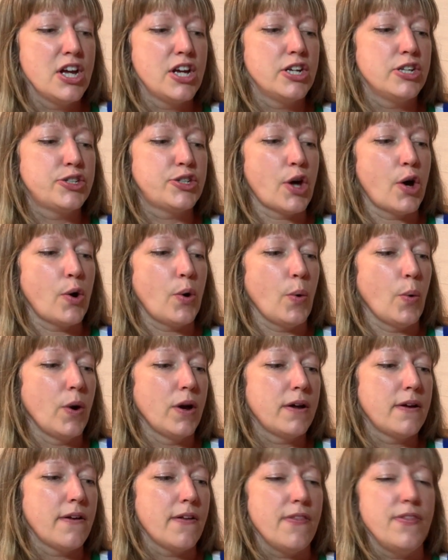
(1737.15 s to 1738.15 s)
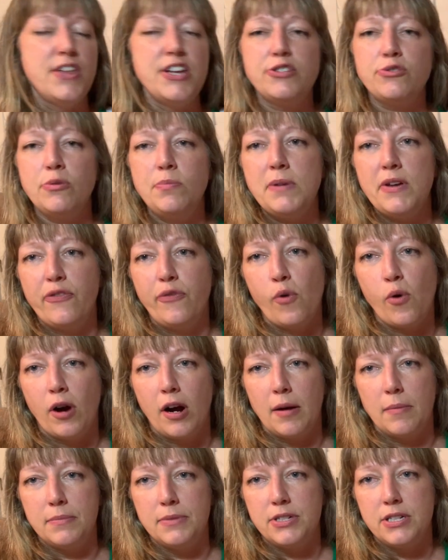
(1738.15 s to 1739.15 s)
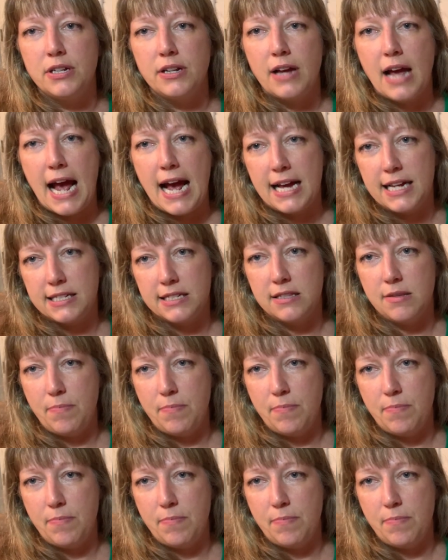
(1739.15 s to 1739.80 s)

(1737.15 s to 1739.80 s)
So this would be formed as the